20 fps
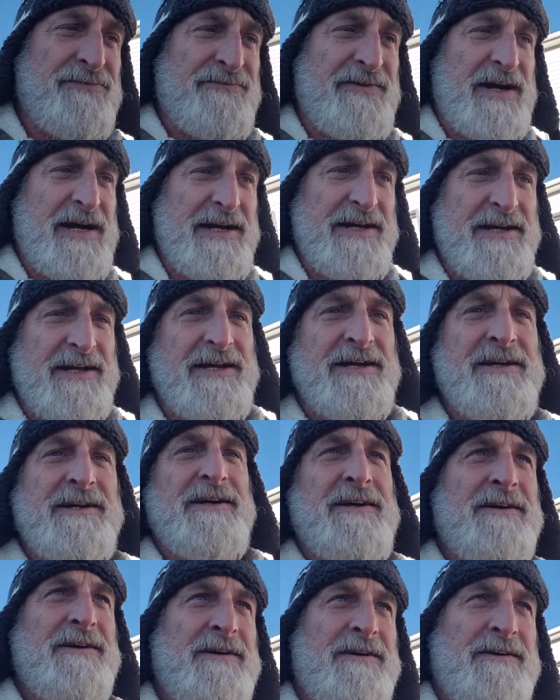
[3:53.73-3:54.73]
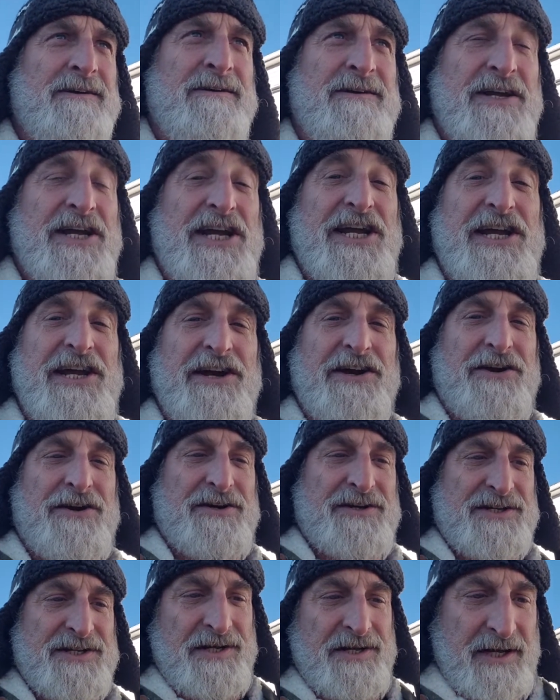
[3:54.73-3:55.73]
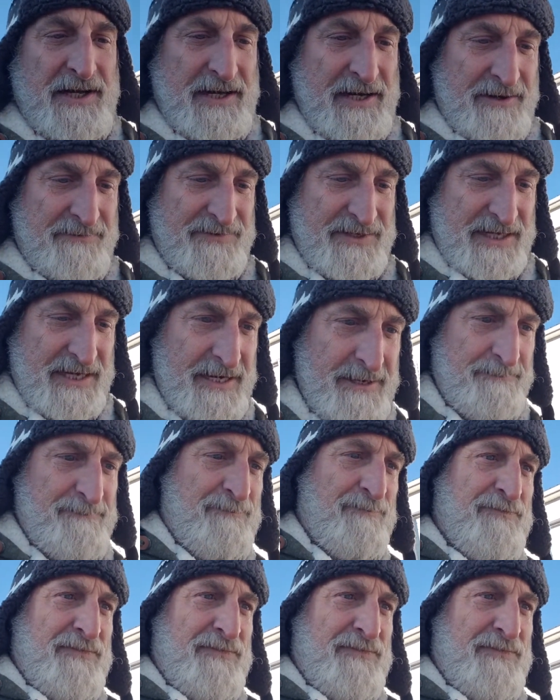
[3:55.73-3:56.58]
years ahead of time, this